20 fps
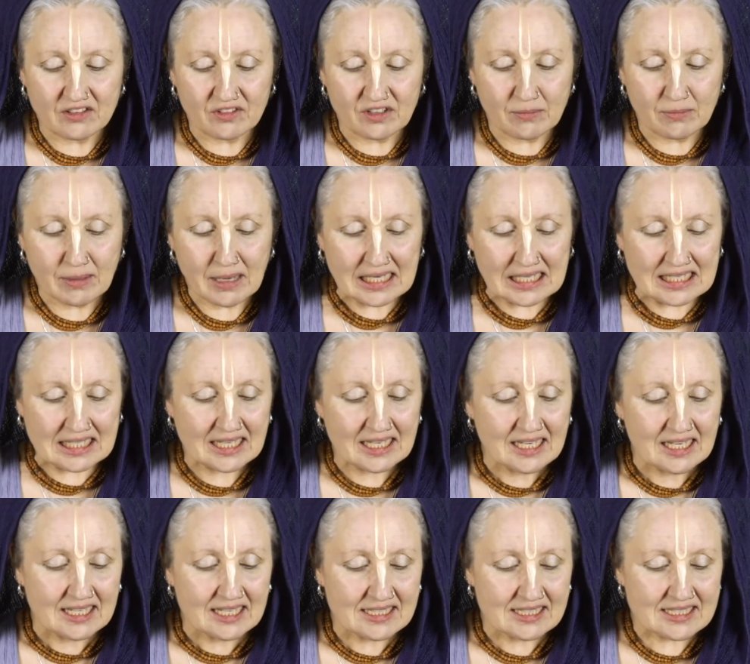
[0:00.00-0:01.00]
with many
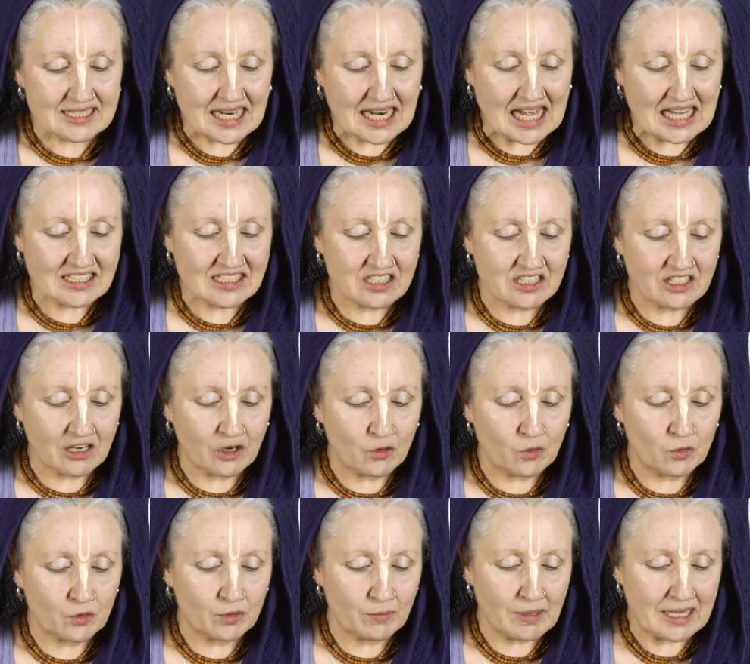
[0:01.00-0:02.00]
celestial
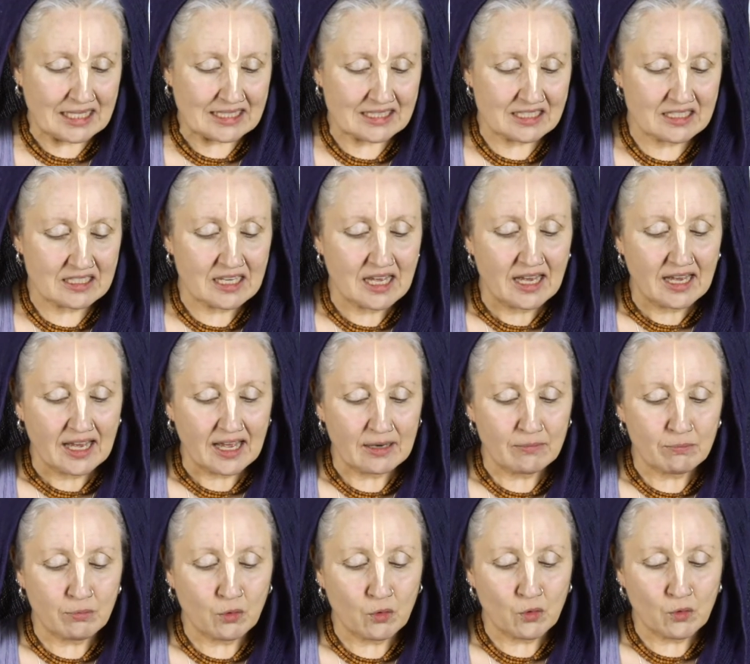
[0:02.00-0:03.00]
ornaments and
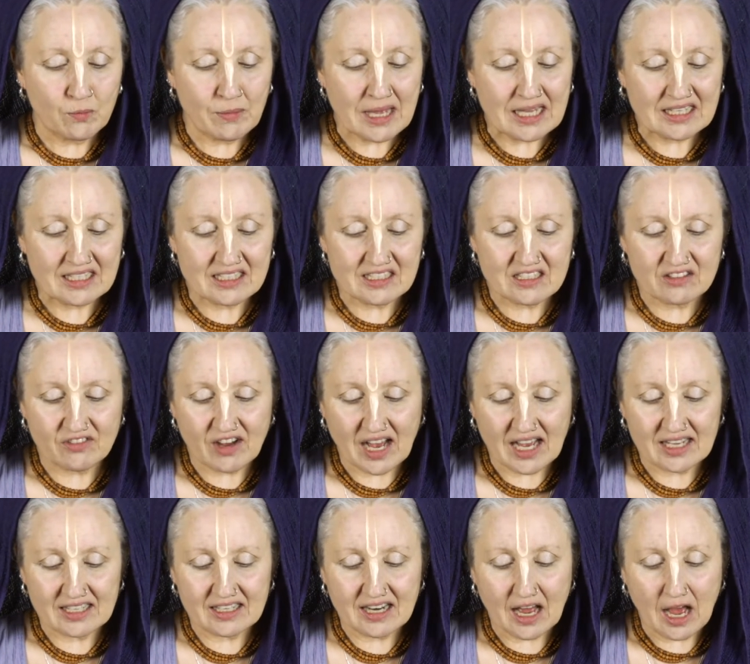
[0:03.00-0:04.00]
bore many
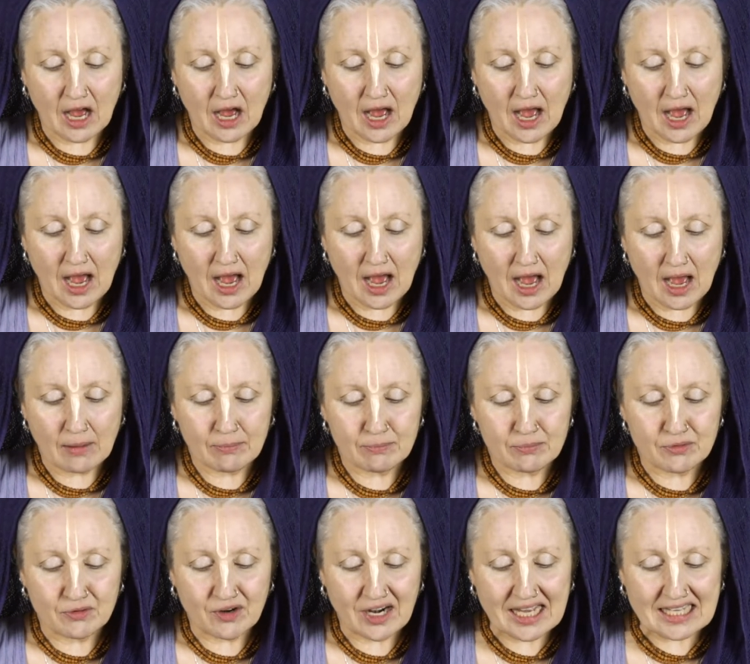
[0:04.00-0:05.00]
divine
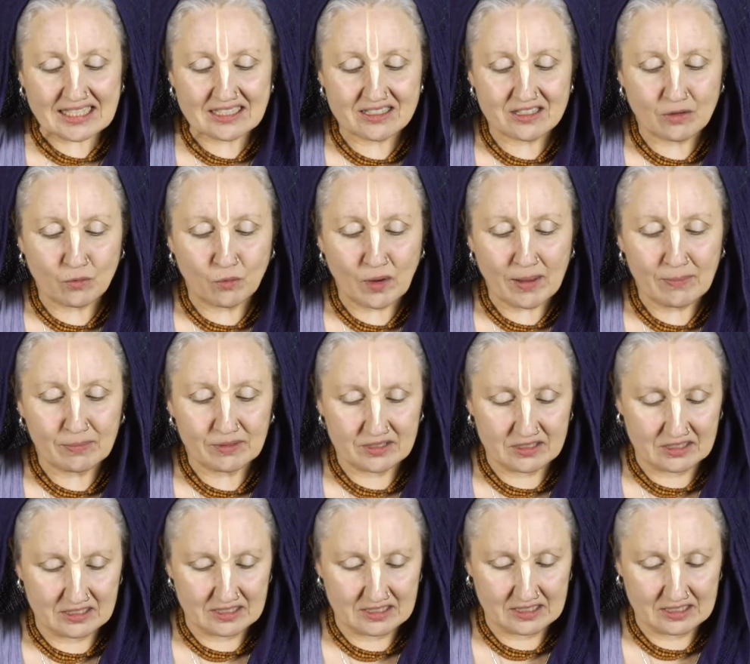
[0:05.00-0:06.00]
upraised
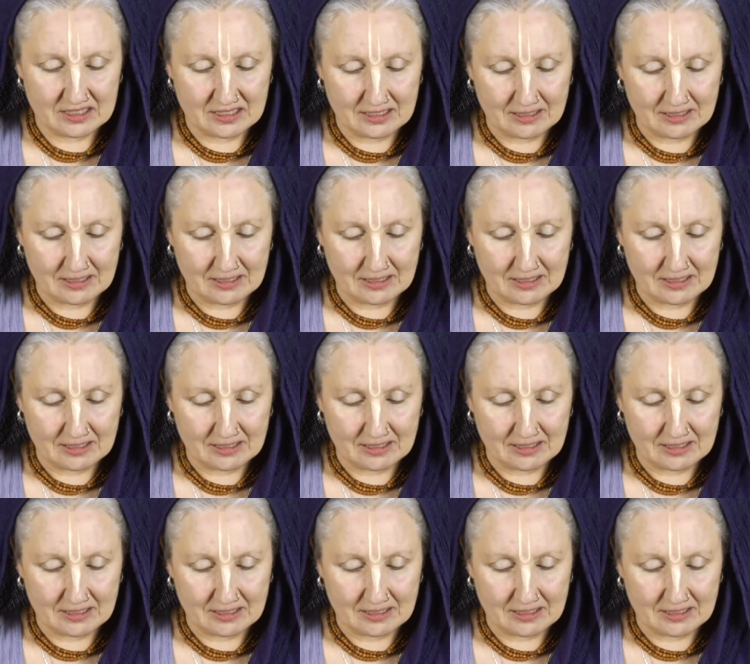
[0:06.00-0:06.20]
weapons.